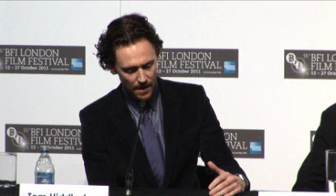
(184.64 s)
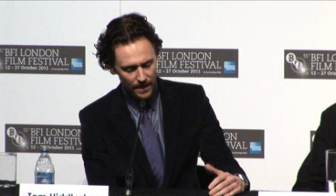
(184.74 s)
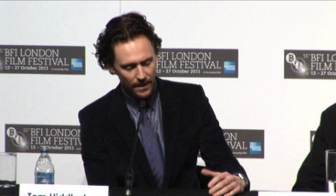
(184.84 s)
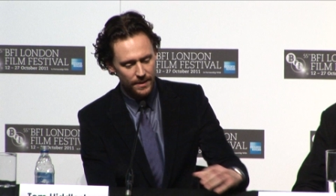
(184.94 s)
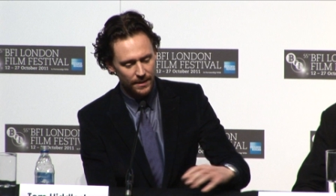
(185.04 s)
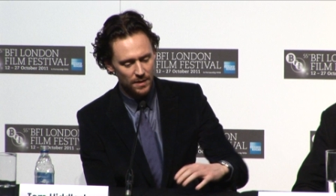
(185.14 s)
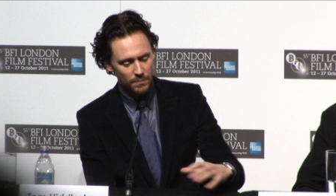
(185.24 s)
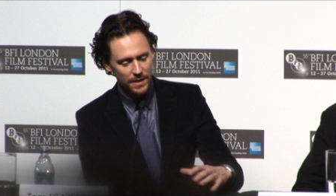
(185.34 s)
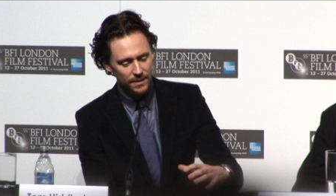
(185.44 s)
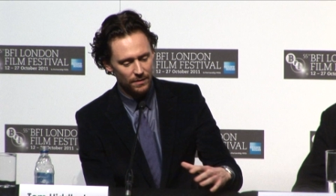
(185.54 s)
and I think he
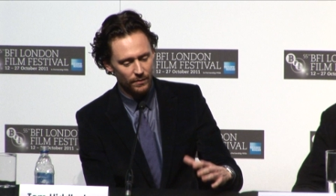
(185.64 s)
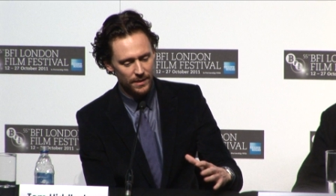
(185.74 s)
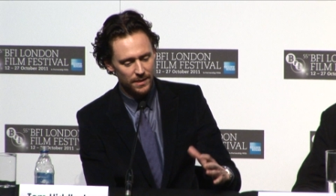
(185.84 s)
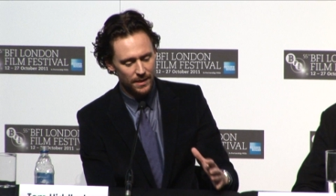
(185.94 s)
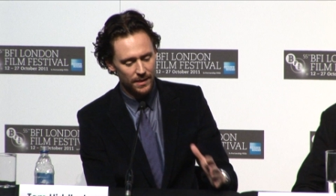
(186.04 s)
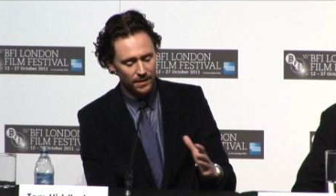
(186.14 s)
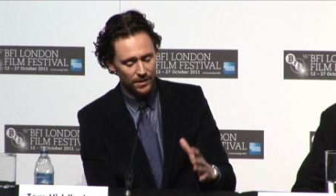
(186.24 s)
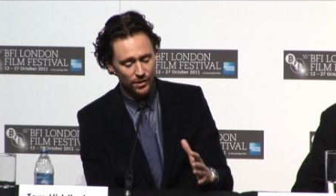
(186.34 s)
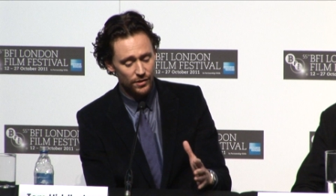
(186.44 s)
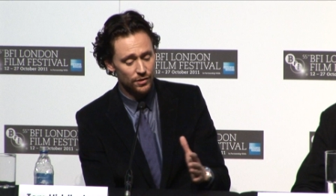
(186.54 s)
means it when he says, I
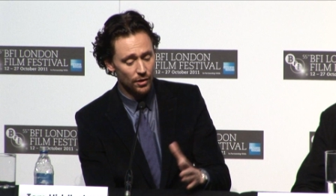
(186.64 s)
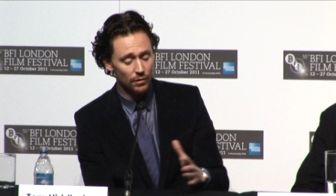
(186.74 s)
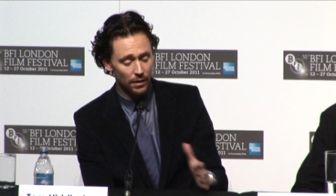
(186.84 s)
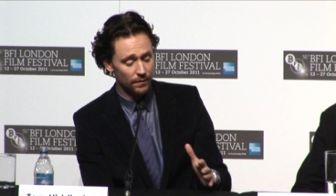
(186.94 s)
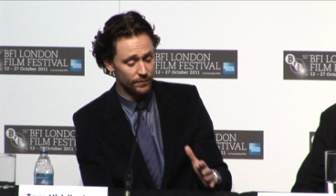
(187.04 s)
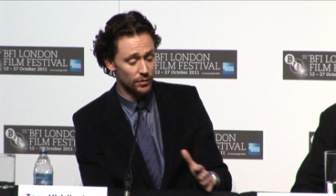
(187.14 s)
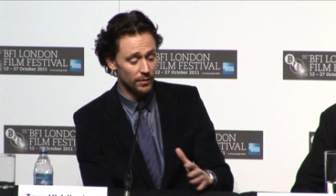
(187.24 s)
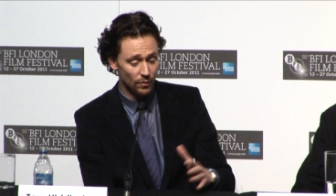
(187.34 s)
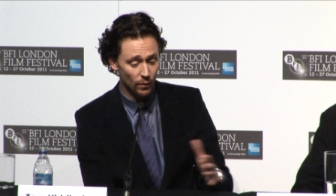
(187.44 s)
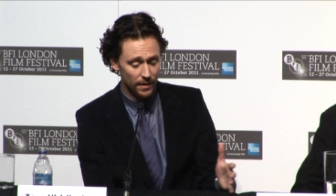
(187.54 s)
just don't love you
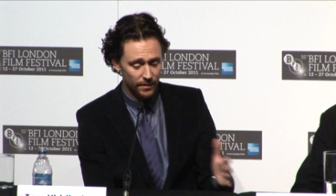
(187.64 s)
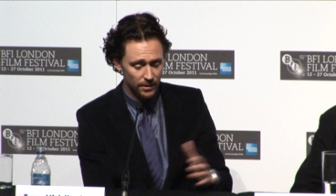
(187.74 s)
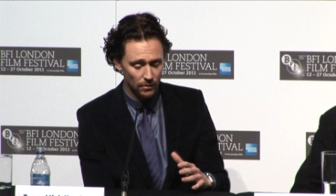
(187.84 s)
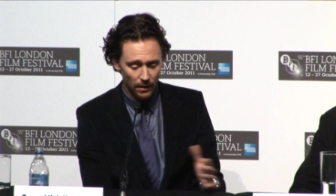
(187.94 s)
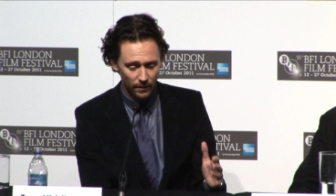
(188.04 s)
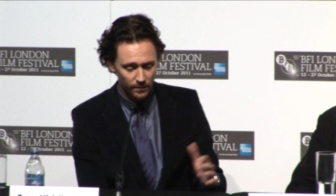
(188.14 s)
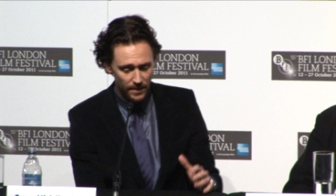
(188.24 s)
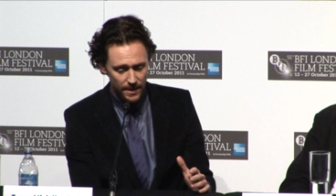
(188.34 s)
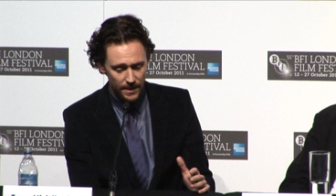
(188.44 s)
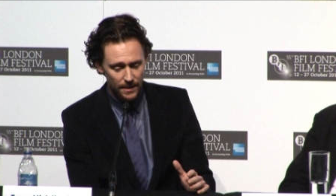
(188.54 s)
in the way that you love
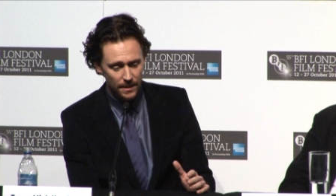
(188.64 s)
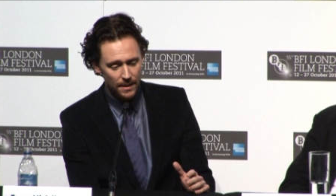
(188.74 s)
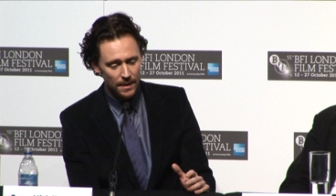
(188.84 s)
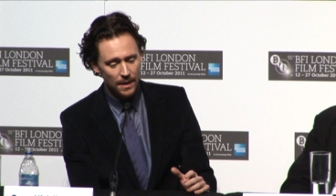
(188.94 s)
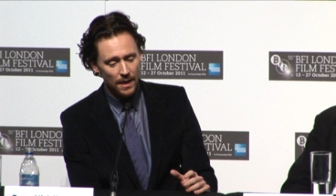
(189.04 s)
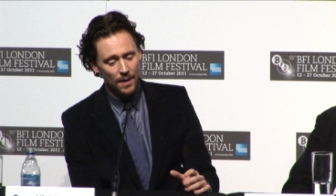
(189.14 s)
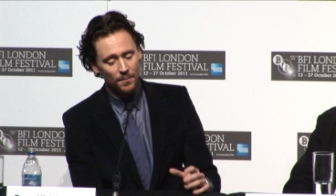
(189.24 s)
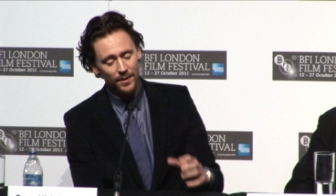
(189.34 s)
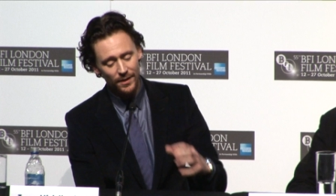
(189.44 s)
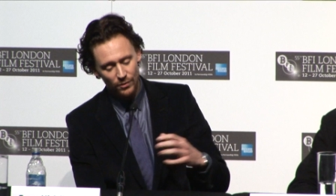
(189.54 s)
me.
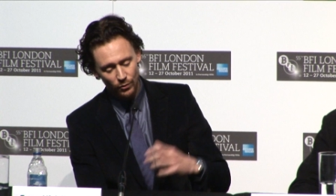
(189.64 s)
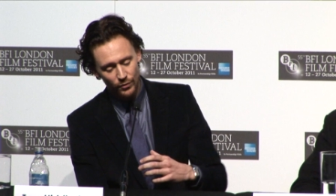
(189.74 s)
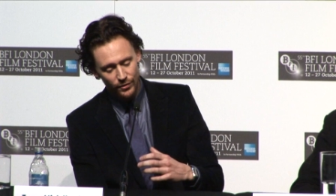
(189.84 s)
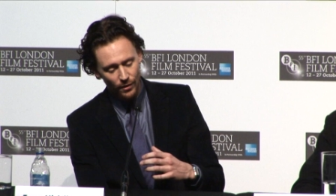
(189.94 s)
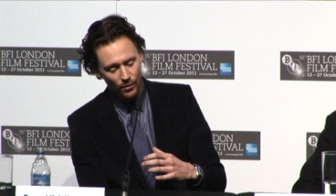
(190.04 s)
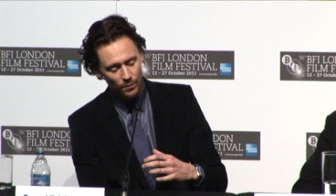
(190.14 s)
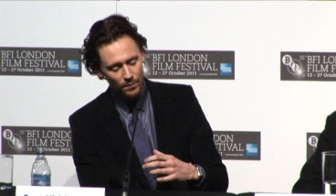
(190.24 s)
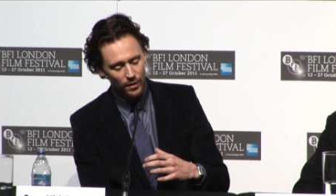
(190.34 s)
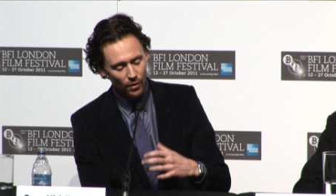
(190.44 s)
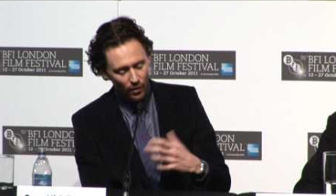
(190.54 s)
But it's also
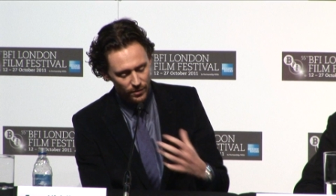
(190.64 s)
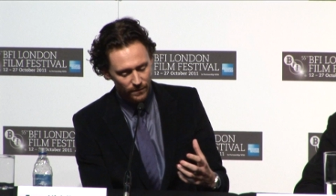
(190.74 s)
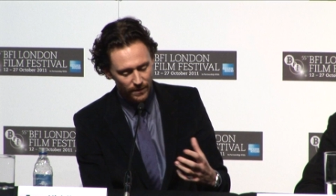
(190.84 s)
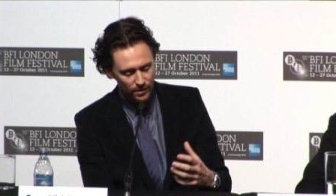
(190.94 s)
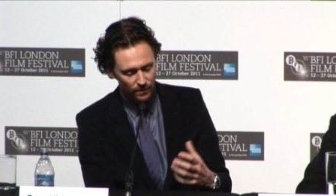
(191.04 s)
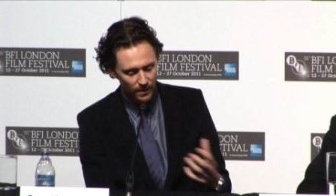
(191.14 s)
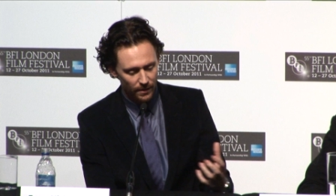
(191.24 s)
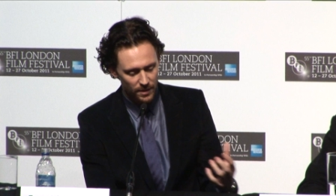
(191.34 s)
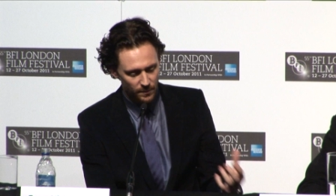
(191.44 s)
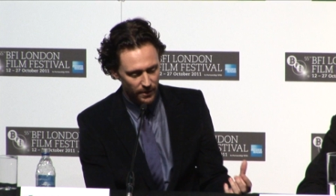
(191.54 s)
because of each of their
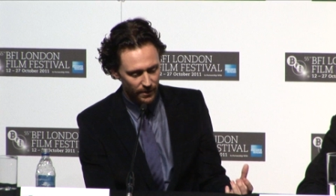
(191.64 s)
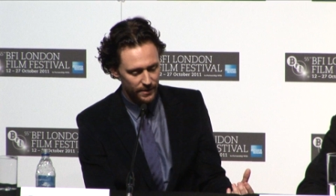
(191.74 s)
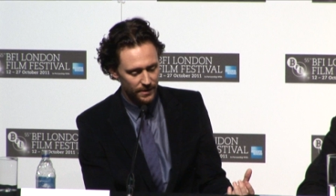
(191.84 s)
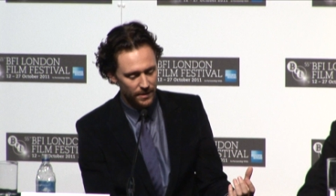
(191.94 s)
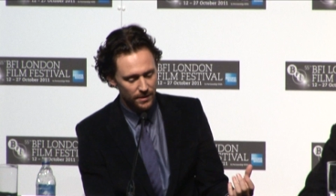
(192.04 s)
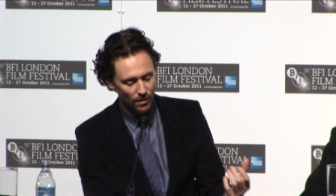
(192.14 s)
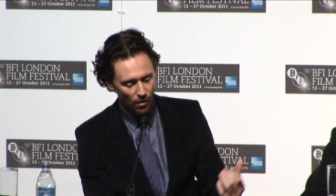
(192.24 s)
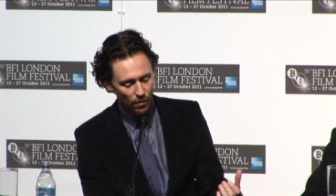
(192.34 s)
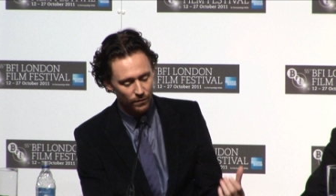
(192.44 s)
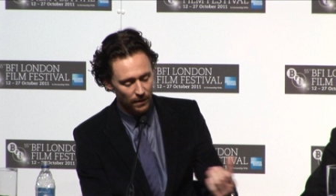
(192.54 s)
experiences
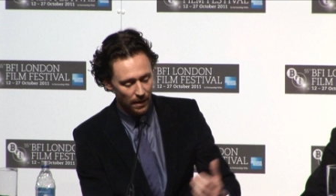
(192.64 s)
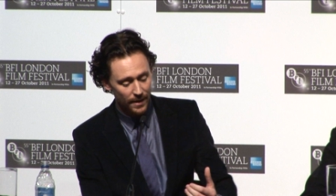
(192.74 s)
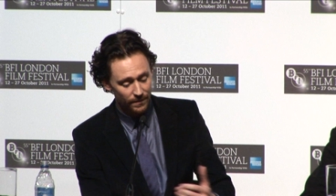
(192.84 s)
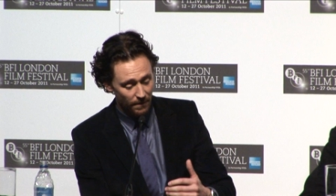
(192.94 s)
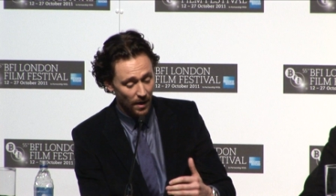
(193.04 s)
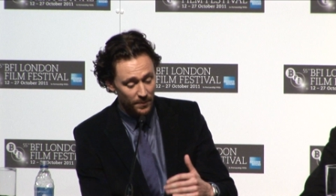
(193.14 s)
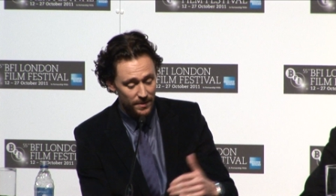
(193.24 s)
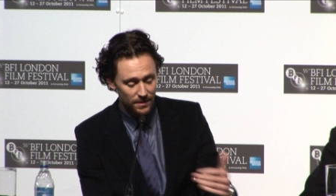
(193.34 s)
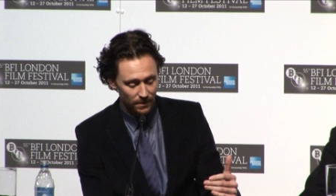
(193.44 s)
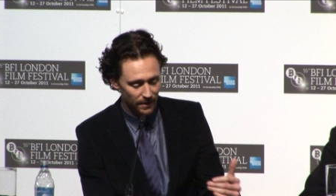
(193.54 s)
of life up
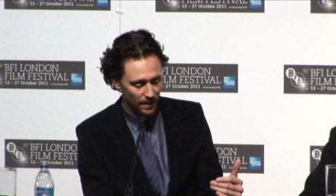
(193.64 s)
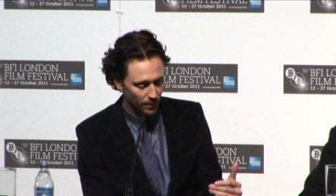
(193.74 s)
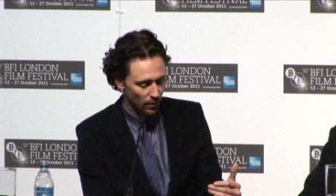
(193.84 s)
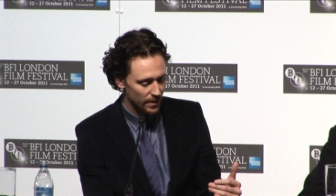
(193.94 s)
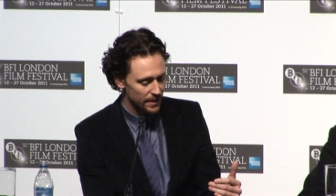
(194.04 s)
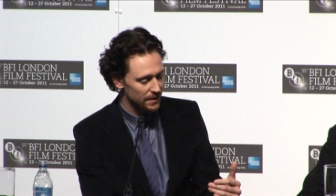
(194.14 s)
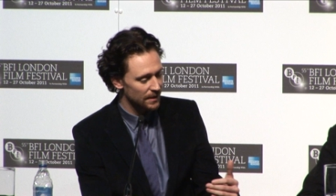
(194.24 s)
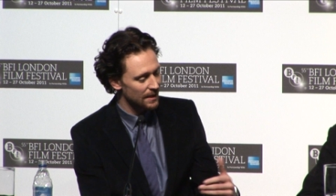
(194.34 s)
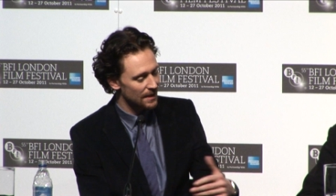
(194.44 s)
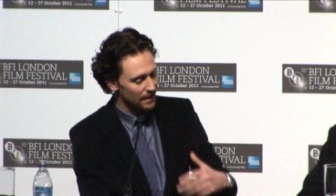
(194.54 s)
until that point
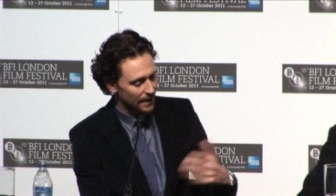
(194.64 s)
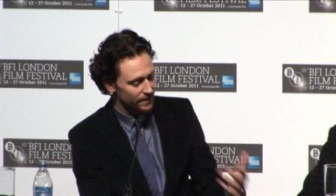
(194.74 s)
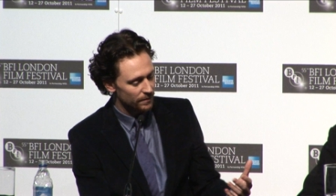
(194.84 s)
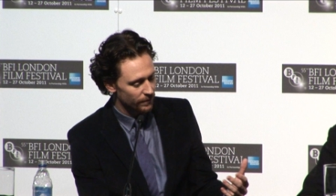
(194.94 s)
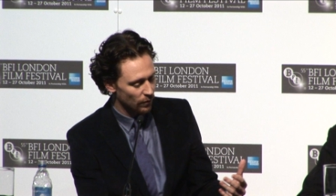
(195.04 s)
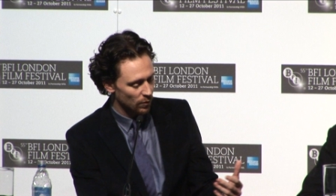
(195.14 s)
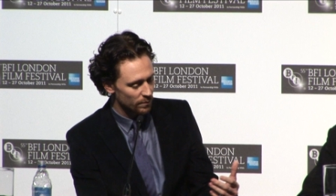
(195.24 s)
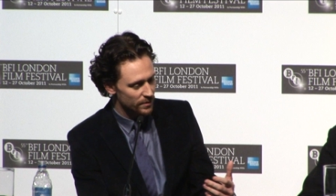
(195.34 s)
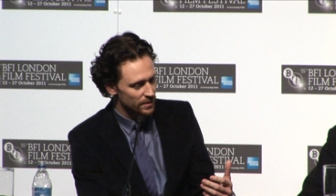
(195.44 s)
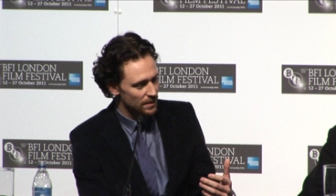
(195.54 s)
that
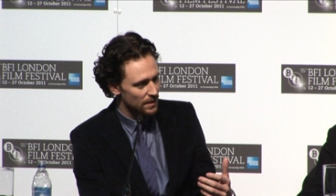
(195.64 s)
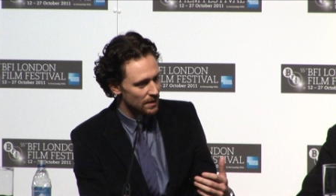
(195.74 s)
informs